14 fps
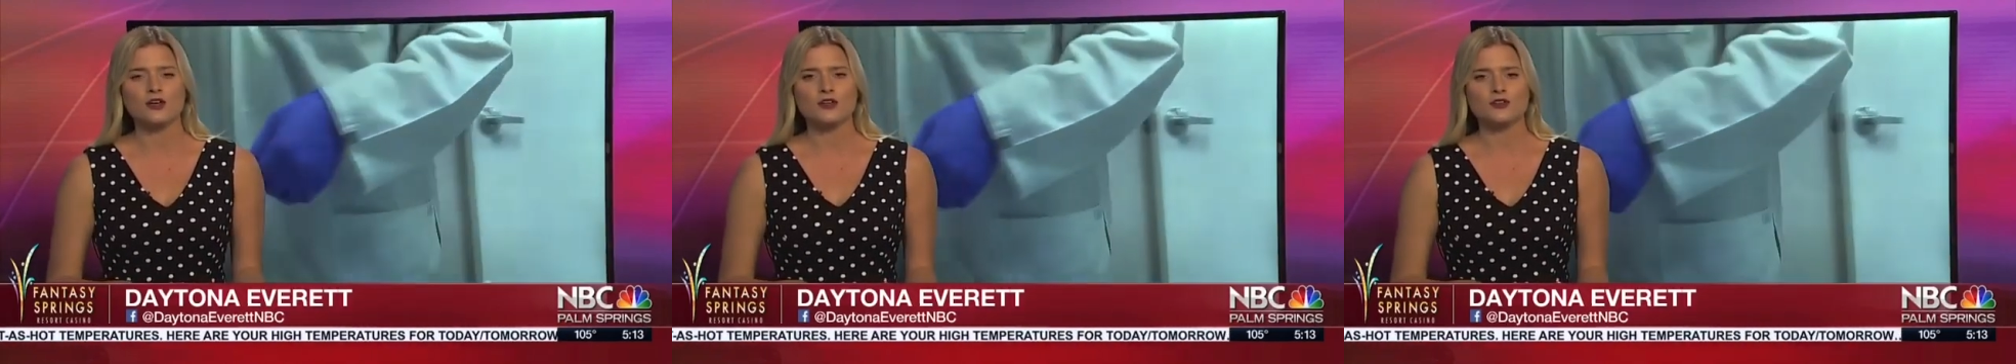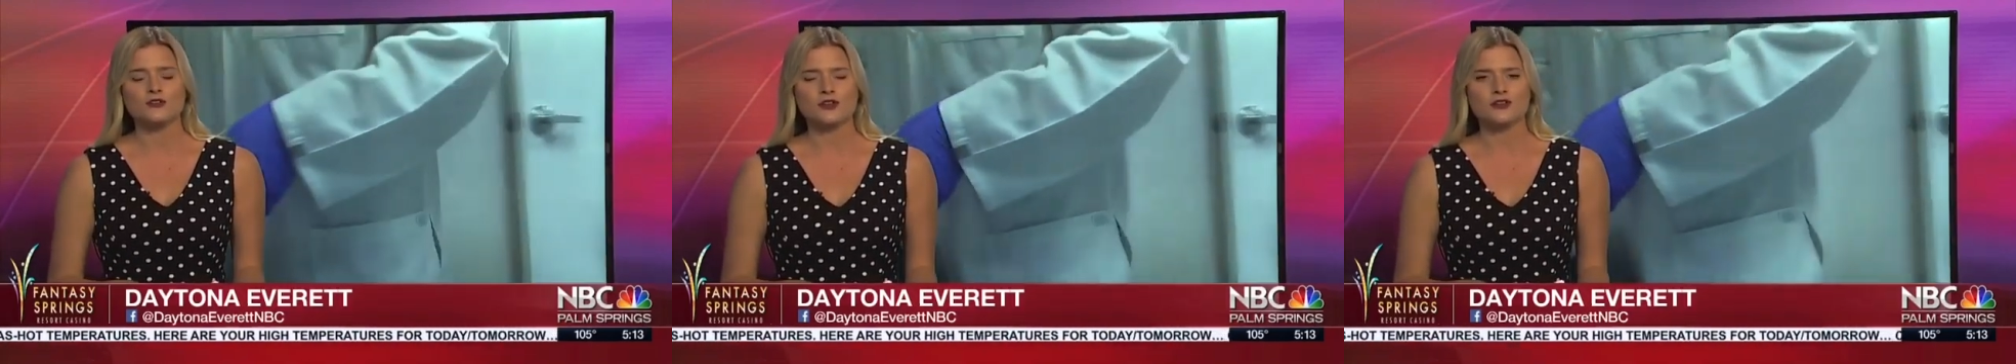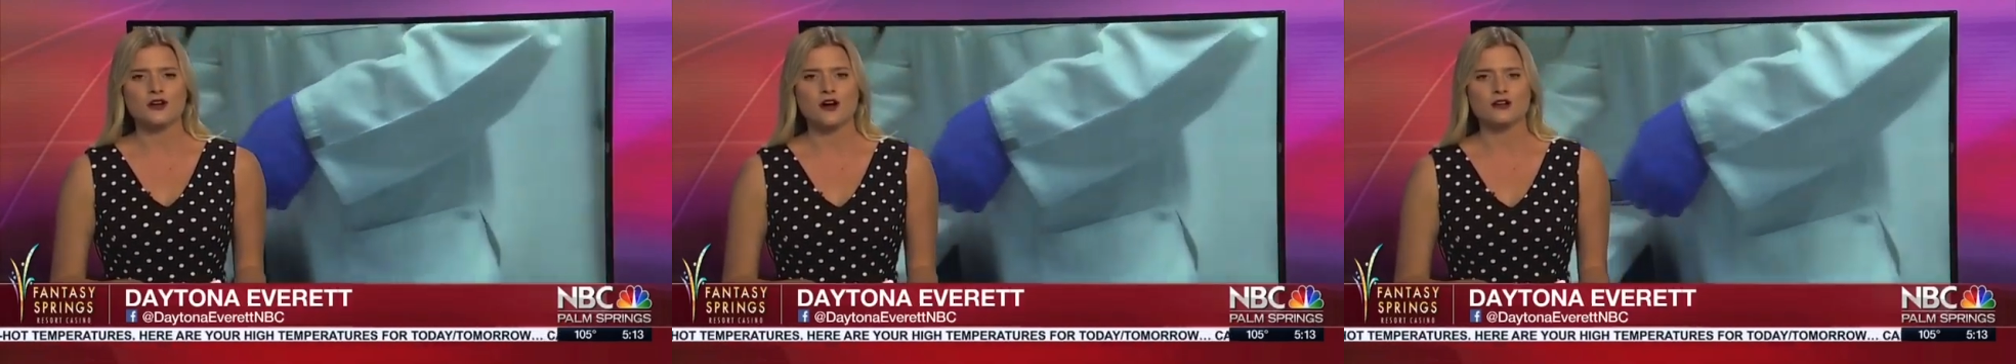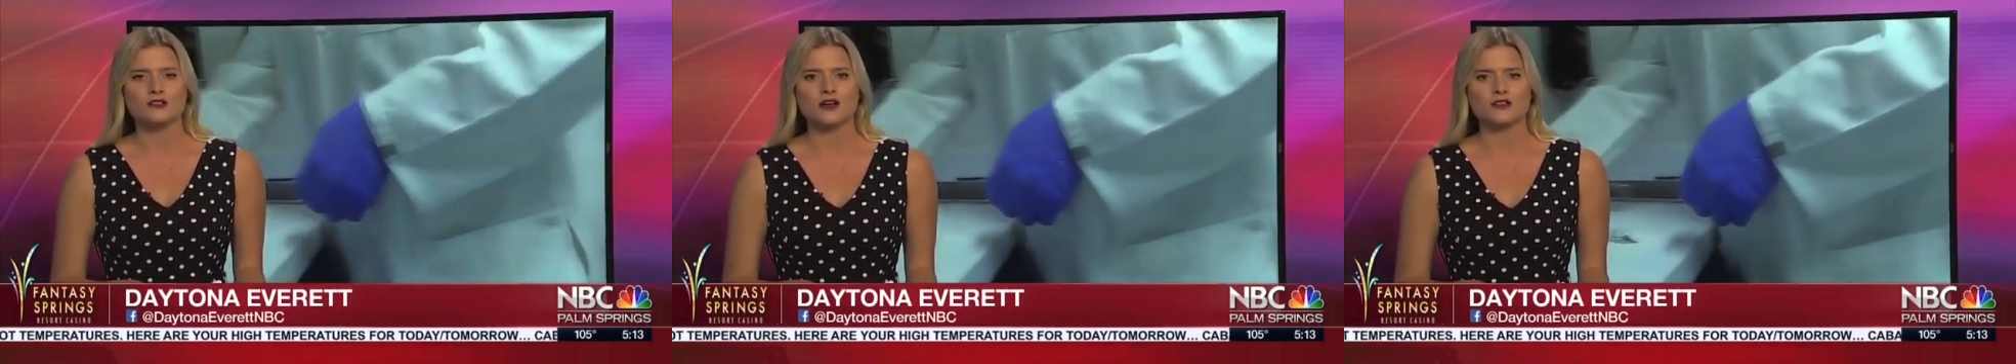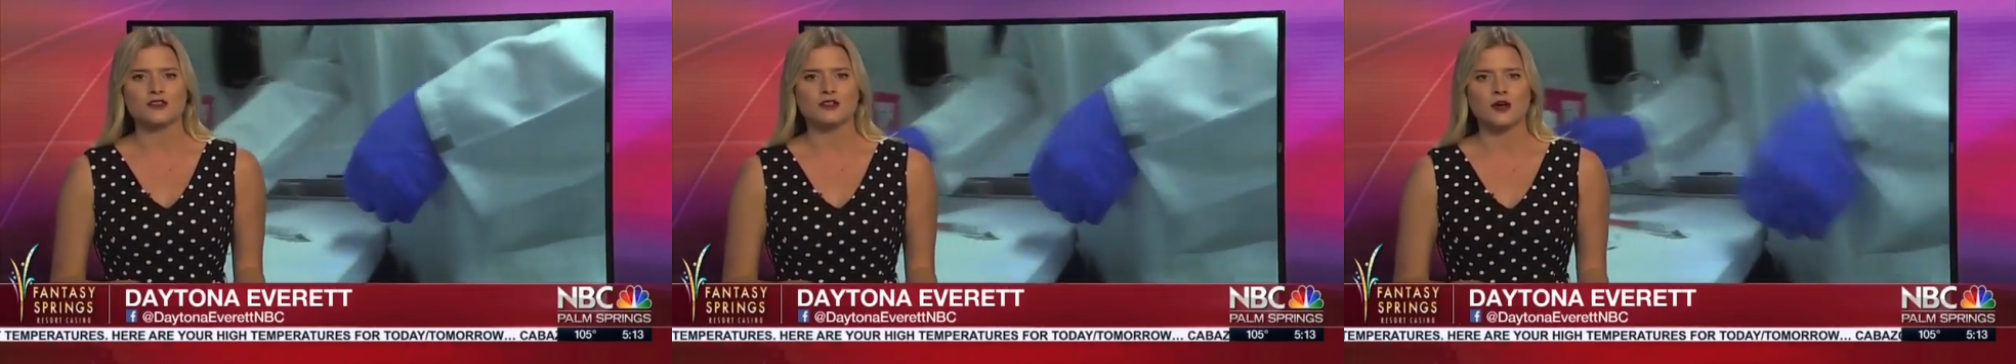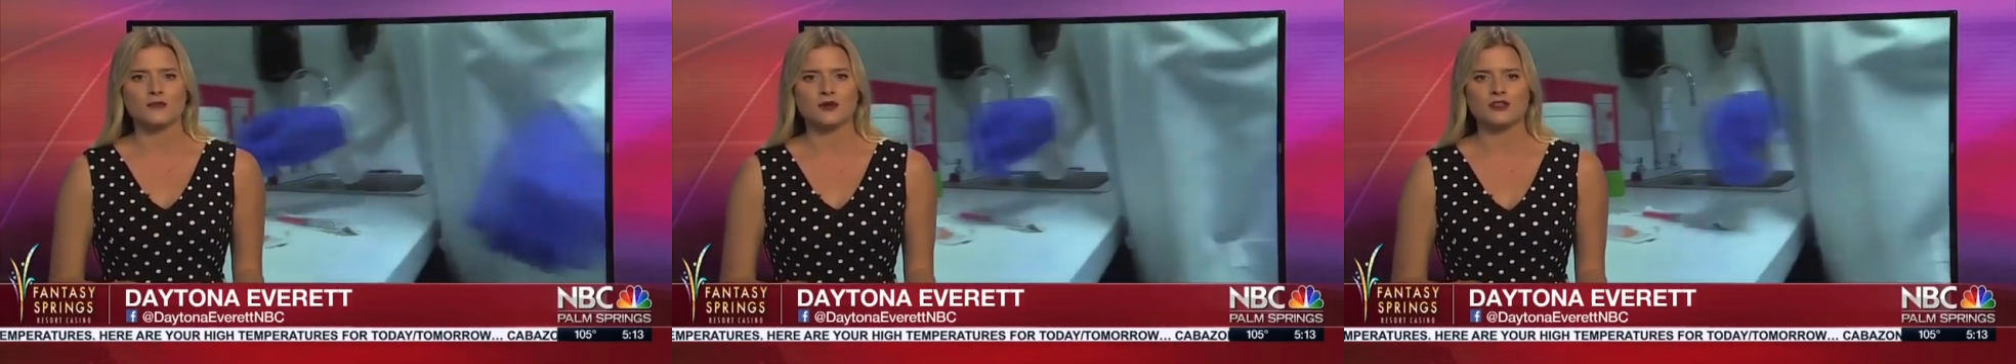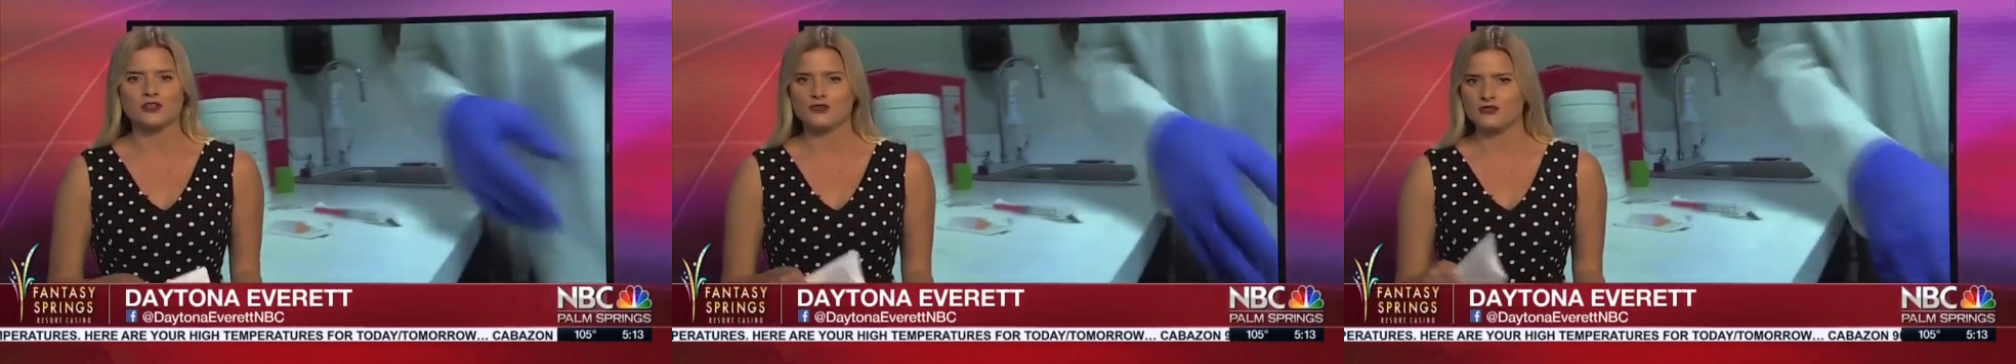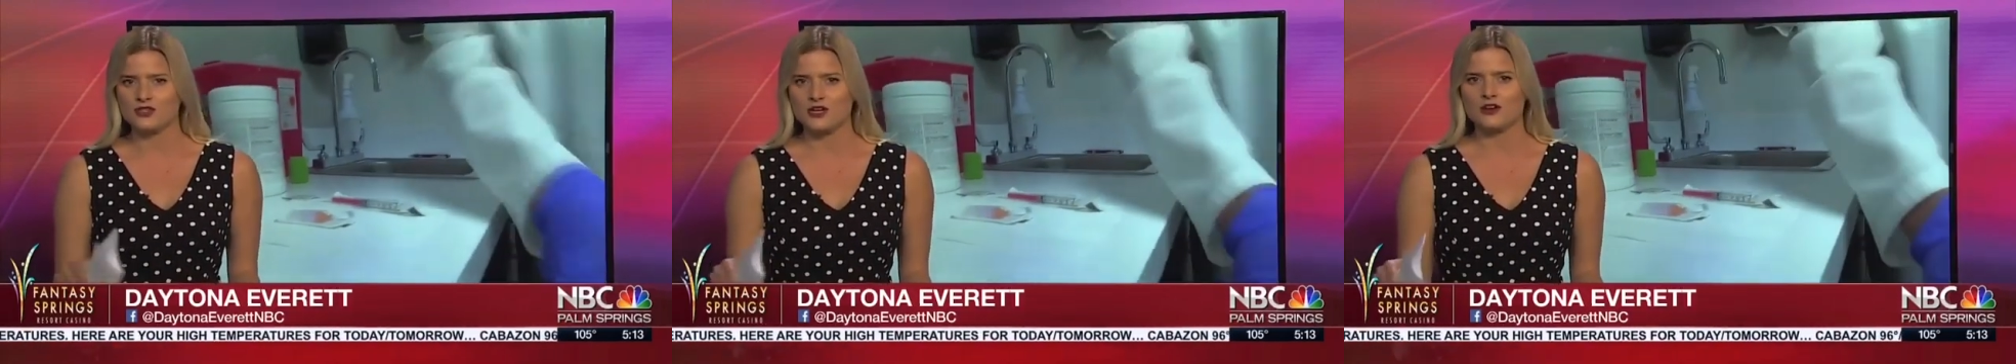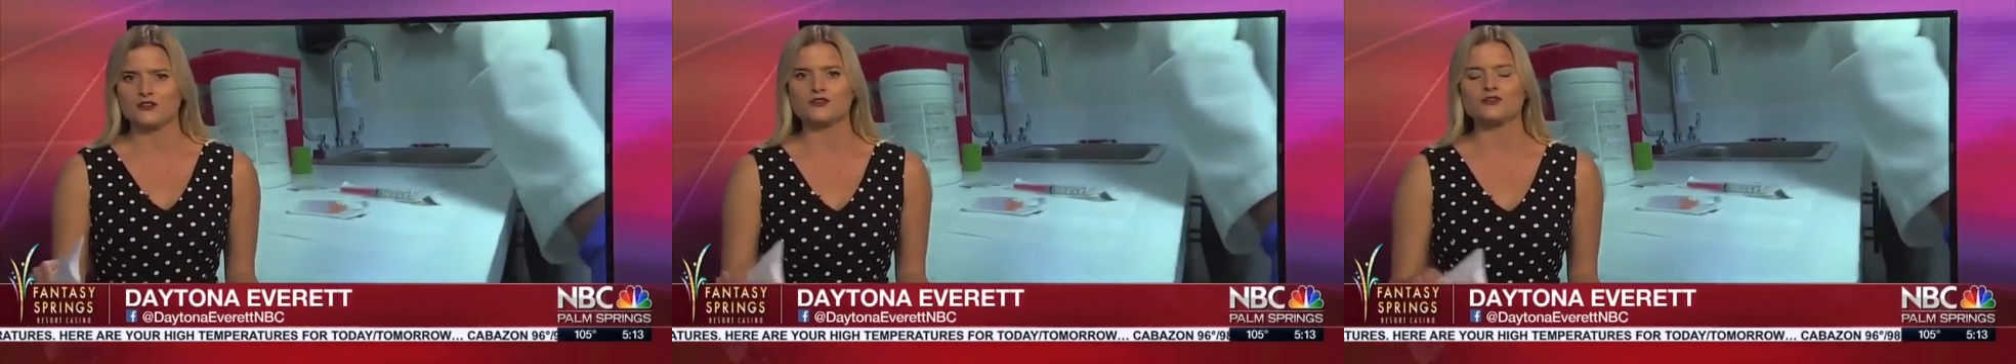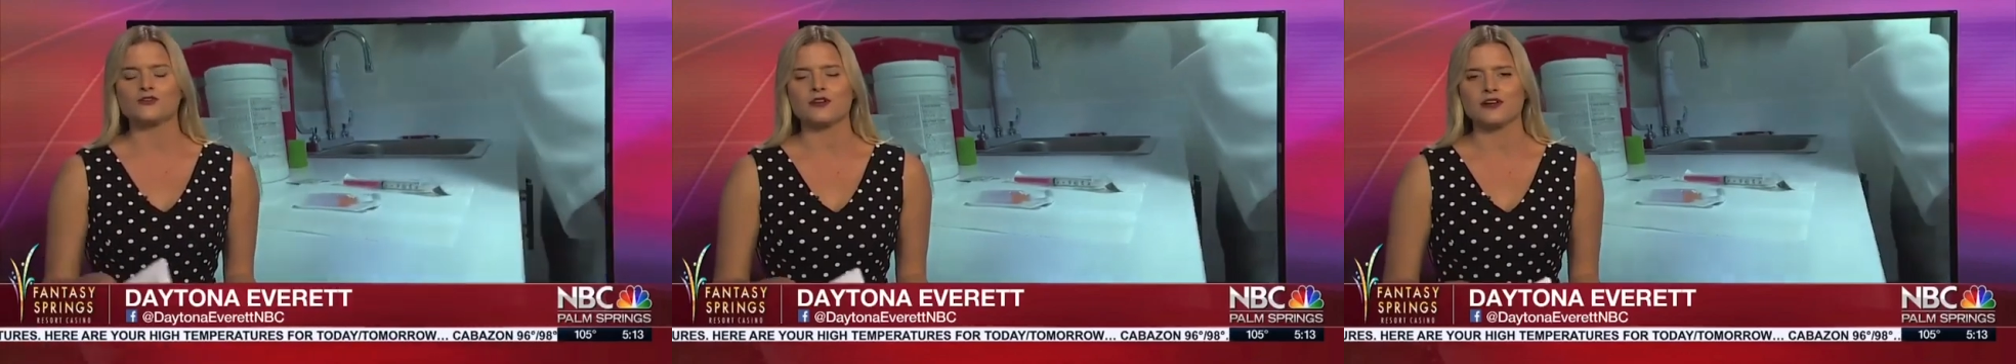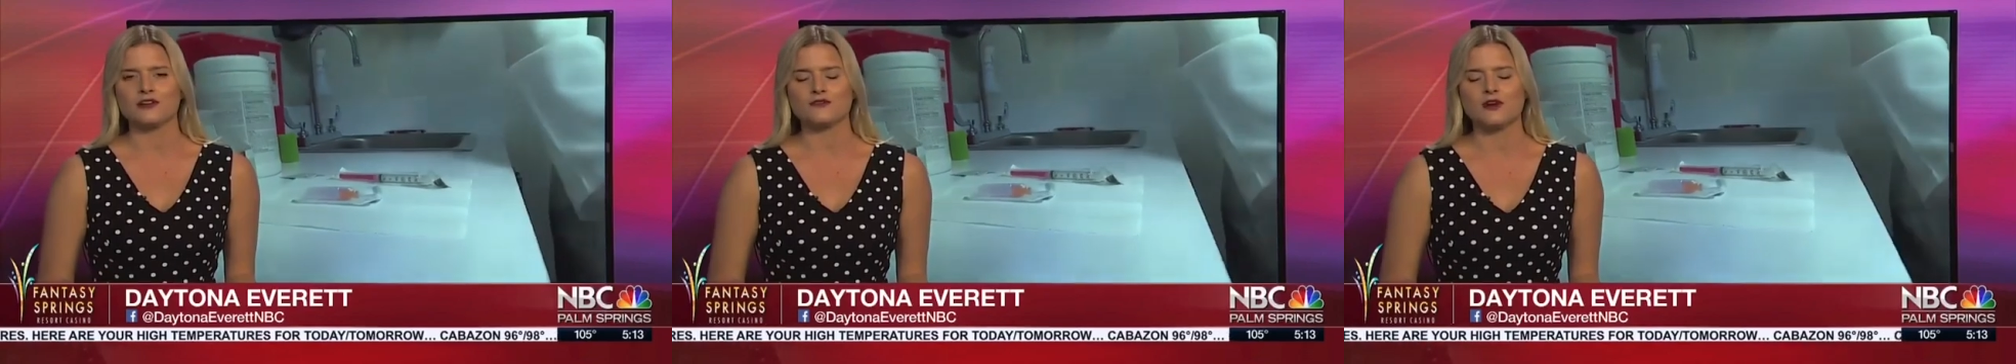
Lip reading: you can contact the number that you see on your screen.